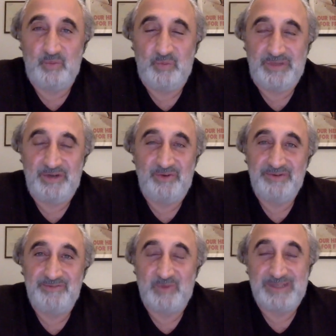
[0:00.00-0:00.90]
you know
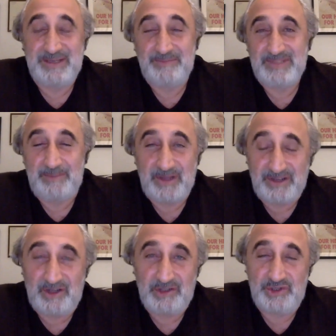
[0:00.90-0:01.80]
what some, some
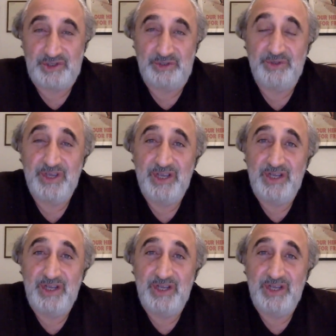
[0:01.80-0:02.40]
other cultures do.